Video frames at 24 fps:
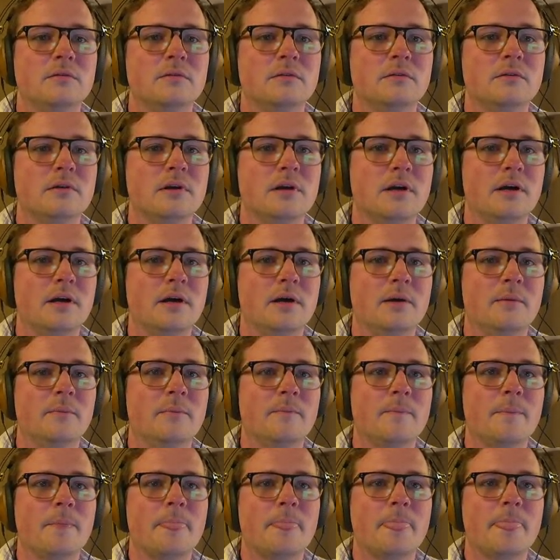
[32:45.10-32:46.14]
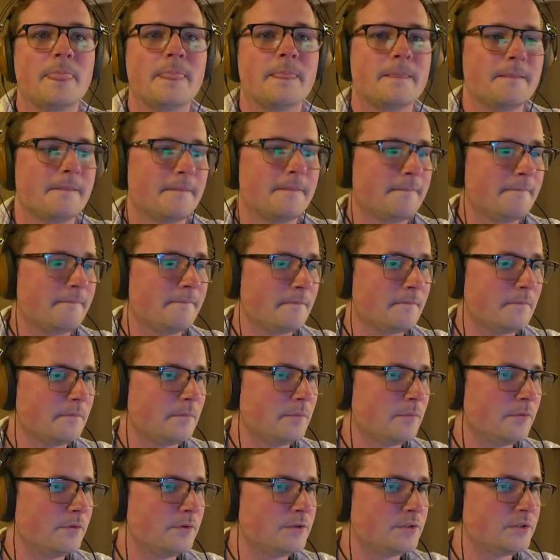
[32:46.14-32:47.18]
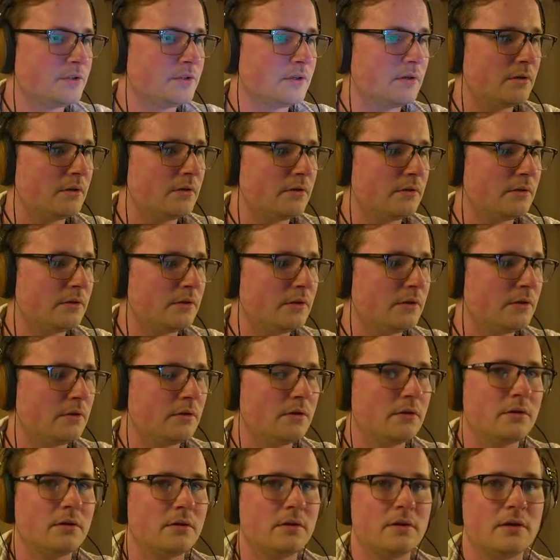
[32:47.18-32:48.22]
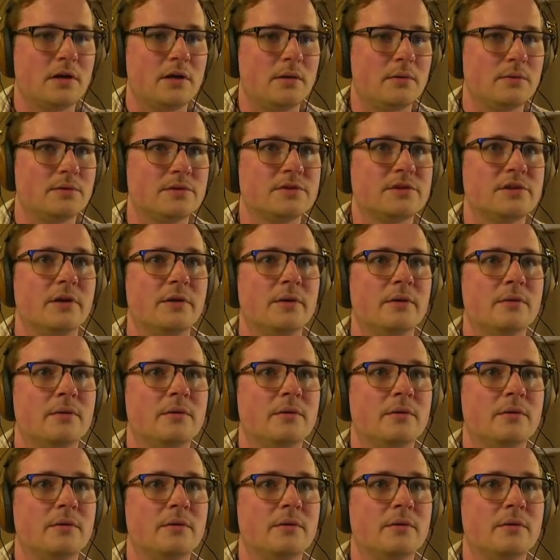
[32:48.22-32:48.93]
Where is show? Hold on. Show.